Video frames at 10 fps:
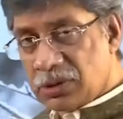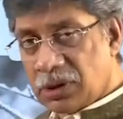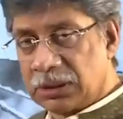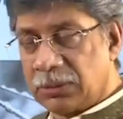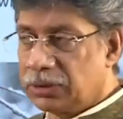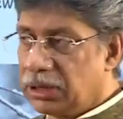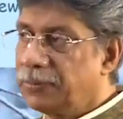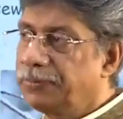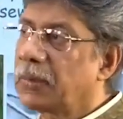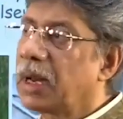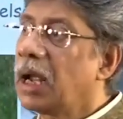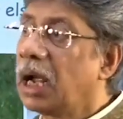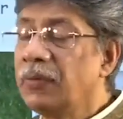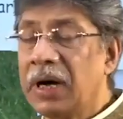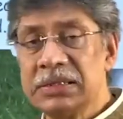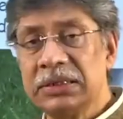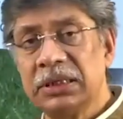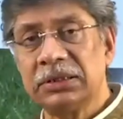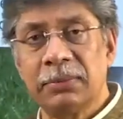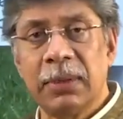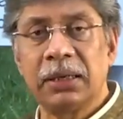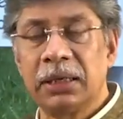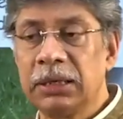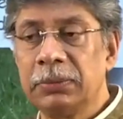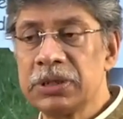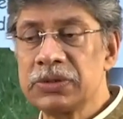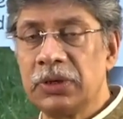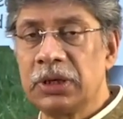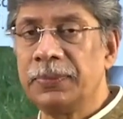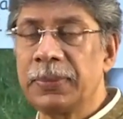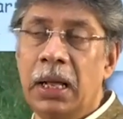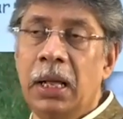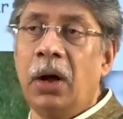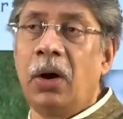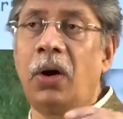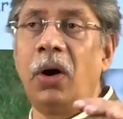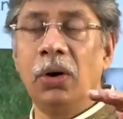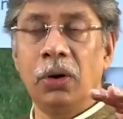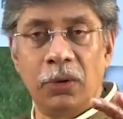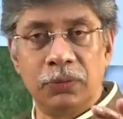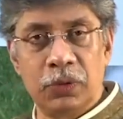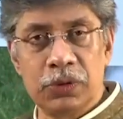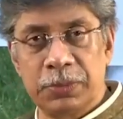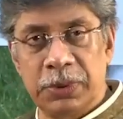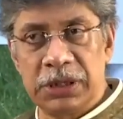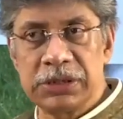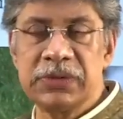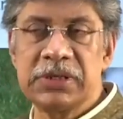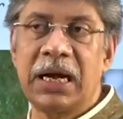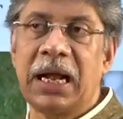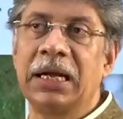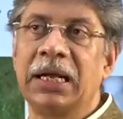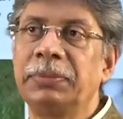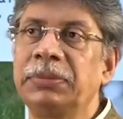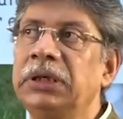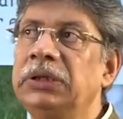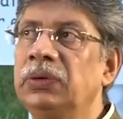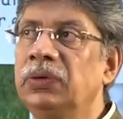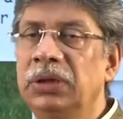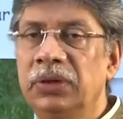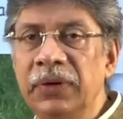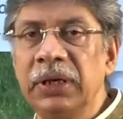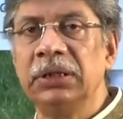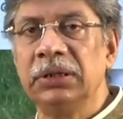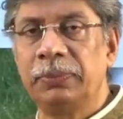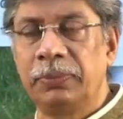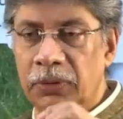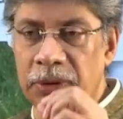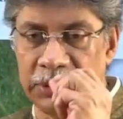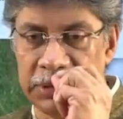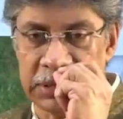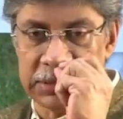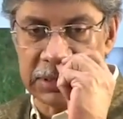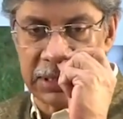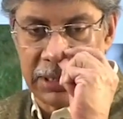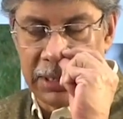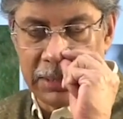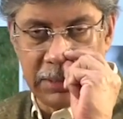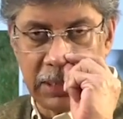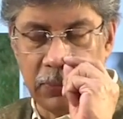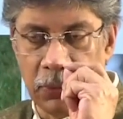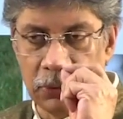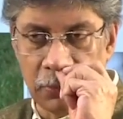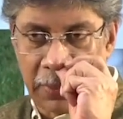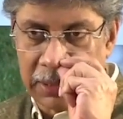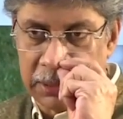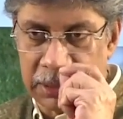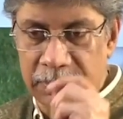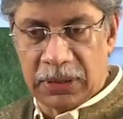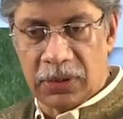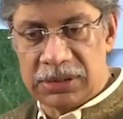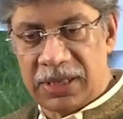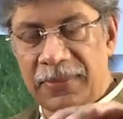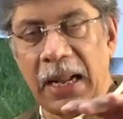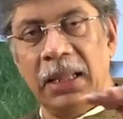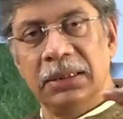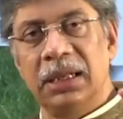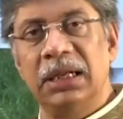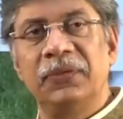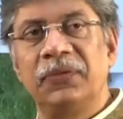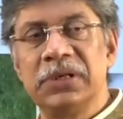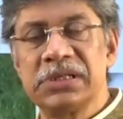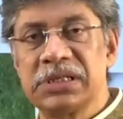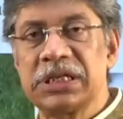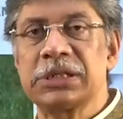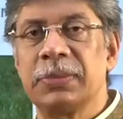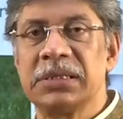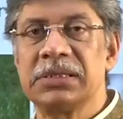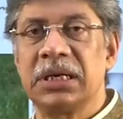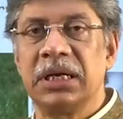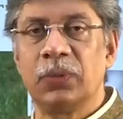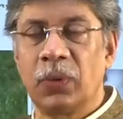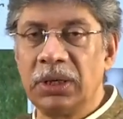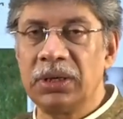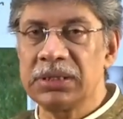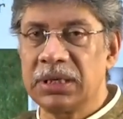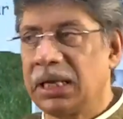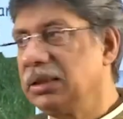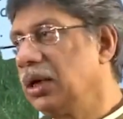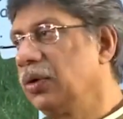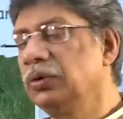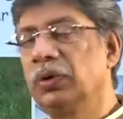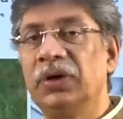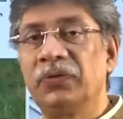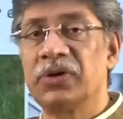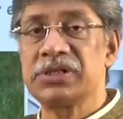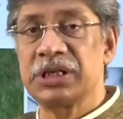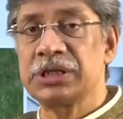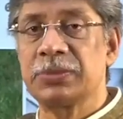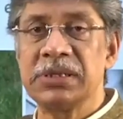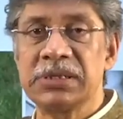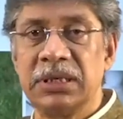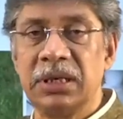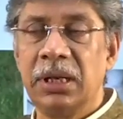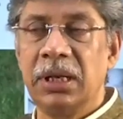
talked about it. And why is it that the migratory birds will come? All of those birds which are adapted to living in the polar regions, they go on to migrate, because they live for 6 months in one region and they're going to live for 6 months in